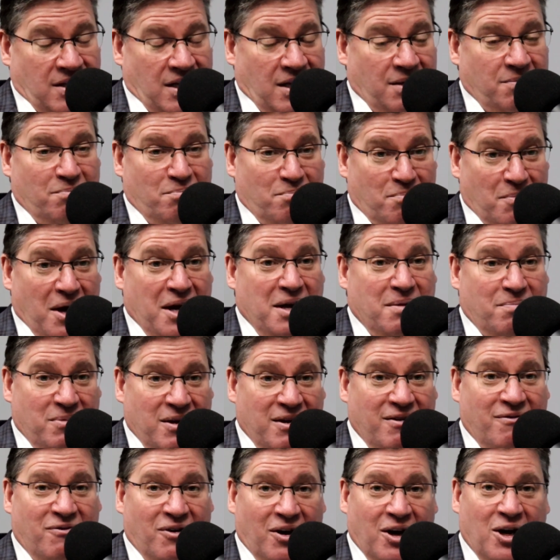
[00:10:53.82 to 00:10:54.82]
it might
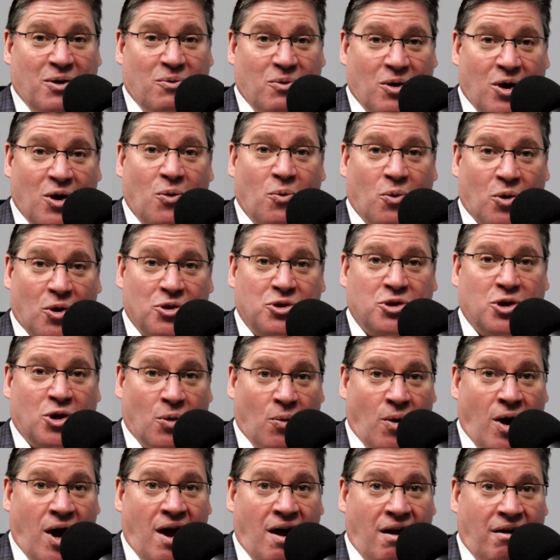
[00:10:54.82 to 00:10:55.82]
be very well worth
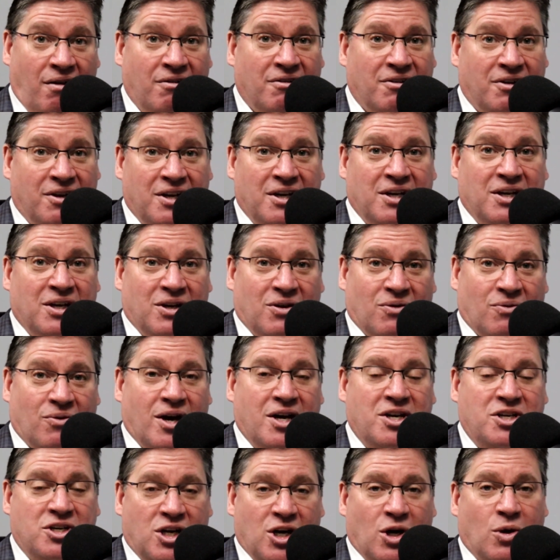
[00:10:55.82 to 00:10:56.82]
your while,
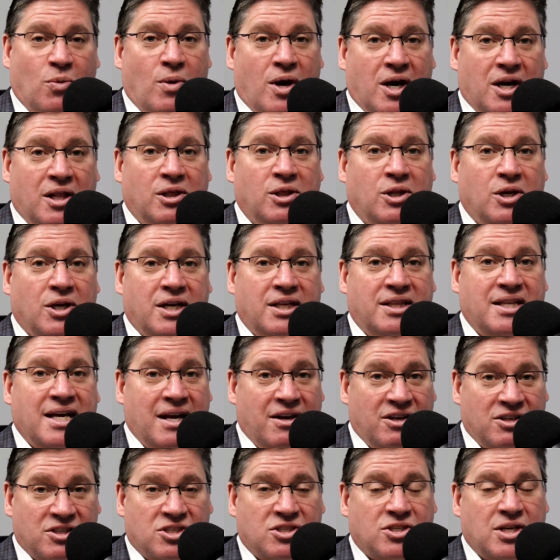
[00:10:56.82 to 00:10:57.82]
right? You're going to want to look at
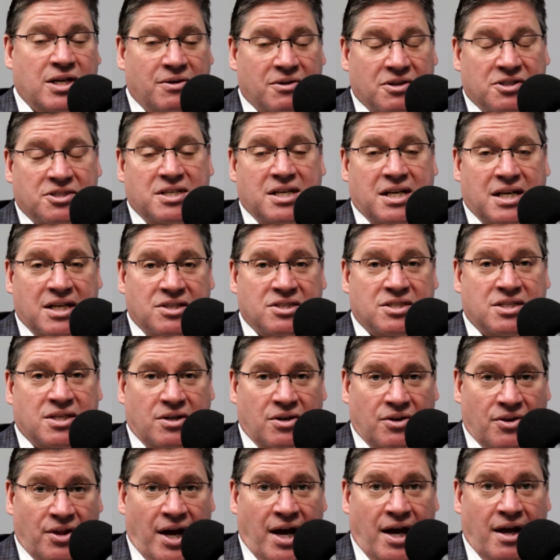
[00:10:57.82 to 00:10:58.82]
that and seriously
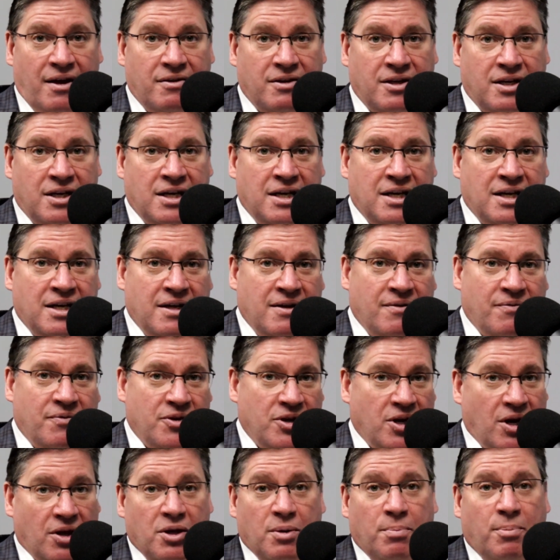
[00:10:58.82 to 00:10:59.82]
consider that.
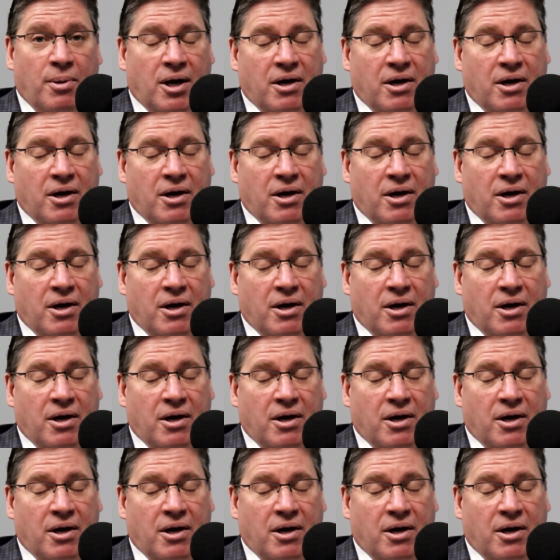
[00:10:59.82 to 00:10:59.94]
The other